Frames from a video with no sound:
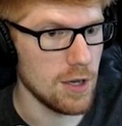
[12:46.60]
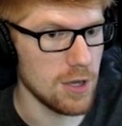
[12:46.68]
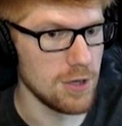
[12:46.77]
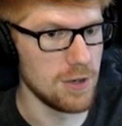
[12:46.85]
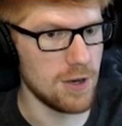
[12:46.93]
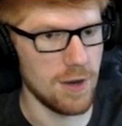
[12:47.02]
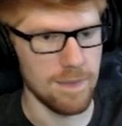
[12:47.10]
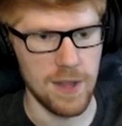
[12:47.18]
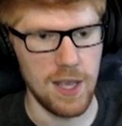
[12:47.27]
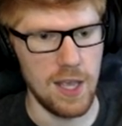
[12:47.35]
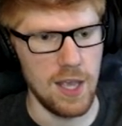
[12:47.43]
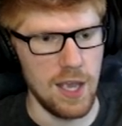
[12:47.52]
Cool.
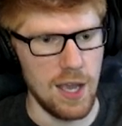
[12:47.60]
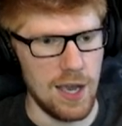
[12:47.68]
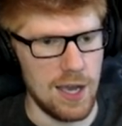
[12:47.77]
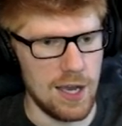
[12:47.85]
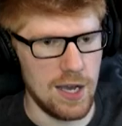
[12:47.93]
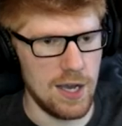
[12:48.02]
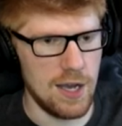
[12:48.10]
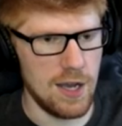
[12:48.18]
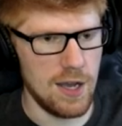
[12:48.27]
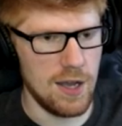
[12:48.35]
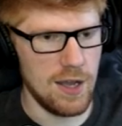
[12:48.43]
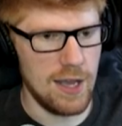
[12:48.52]

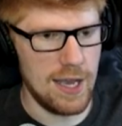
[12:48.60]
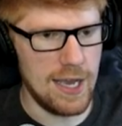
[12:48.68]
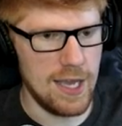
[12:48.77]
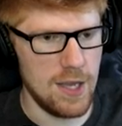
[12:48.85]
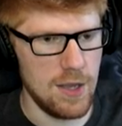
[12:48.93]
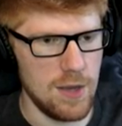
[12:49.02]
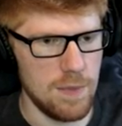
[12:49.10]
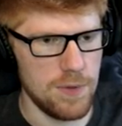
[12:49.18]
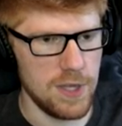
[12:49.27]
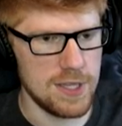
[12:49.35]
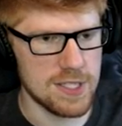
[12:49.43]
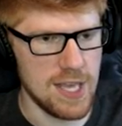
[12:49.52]
Uh, I
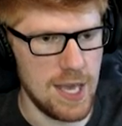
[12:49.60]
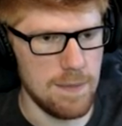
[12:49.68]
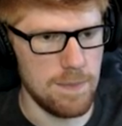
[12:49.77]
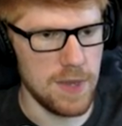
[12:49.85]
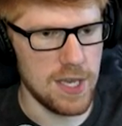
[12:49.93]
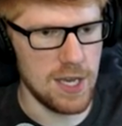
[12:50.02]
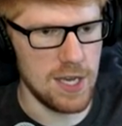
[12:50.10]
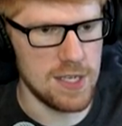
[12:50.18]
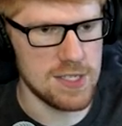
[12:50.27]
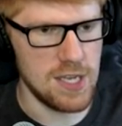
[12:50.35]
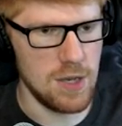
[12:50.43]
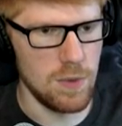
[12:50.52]
played this game
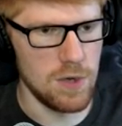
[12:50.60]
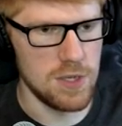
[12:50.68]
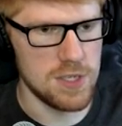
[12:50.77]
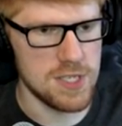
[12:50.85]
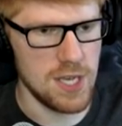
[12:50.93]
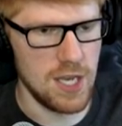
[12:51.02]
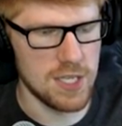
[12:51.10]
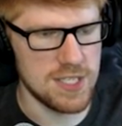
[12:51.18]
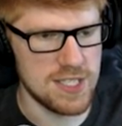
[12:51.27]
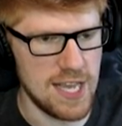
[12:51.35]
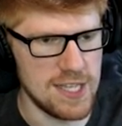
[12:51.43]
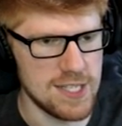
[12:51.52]
because it was
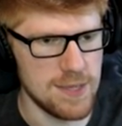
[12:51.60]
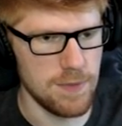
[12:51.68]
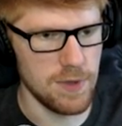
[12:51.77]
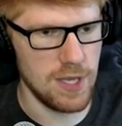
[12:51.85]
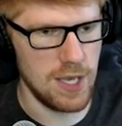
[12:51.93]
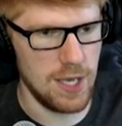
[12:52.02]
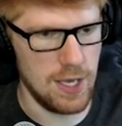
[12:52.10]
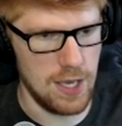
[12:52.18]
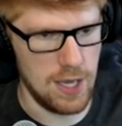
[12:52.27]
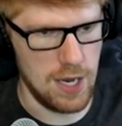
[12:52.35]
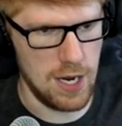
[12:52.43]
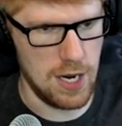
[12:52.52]
ostensibly
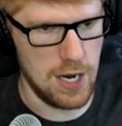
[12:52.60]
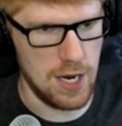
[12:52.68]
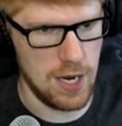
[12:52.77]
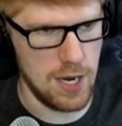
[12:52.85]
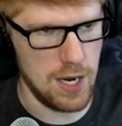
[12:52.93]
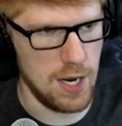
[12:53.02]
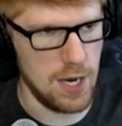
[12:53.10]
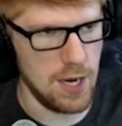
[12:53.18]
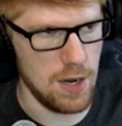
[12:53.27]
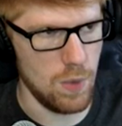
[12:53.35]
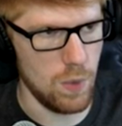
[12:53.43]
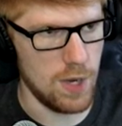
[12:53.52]

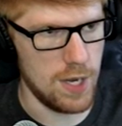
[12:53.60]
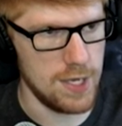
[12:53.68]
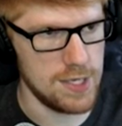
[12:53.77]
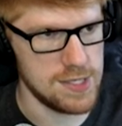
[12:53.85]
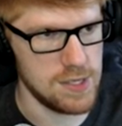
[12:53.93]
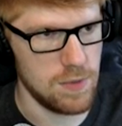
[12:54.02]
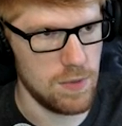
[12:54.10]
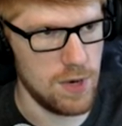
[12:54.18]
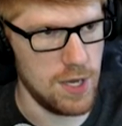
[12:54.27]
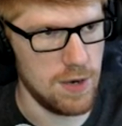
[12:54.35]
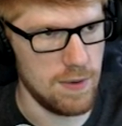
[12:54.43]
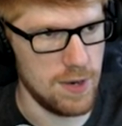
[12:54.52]
a... Why is it
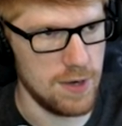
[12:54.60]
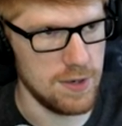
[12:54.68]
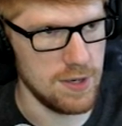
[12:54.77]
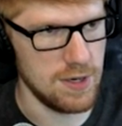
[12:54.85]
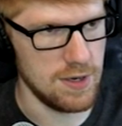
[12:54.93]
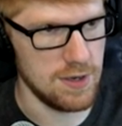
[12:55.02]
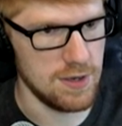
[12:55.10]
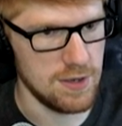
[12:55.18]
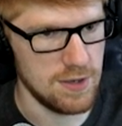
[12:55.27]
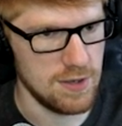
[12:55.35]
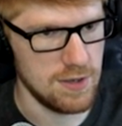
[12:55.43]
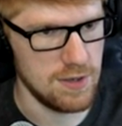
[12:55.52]
red around here?
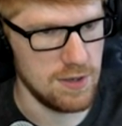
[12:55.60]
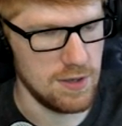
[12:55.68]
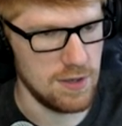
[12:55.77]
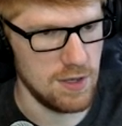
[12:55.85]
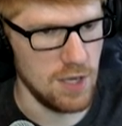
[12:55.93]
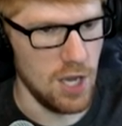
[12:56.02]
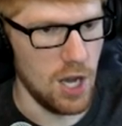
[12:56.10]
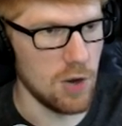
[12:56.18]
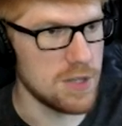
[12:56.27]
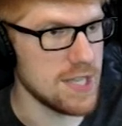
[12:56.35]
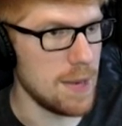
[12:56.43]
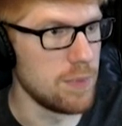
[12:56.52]
Oh,
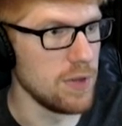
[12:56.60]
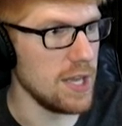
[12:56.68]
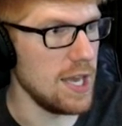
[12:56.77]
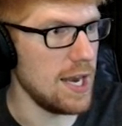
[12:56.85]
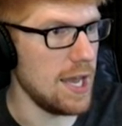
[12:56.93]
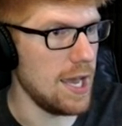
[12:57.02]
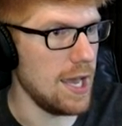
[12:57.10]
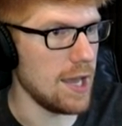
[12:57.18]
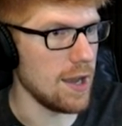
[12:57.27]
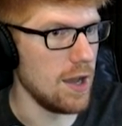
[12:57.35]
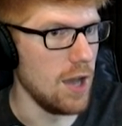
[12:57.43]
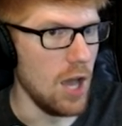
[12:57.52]
because I'm
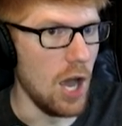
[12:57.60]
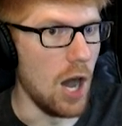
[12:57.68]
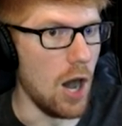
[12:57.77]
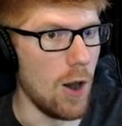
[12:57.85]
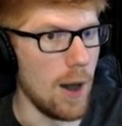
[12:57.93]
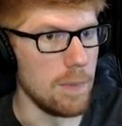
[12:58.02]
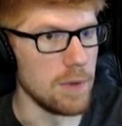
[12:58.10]
bleeding. Oh, I'm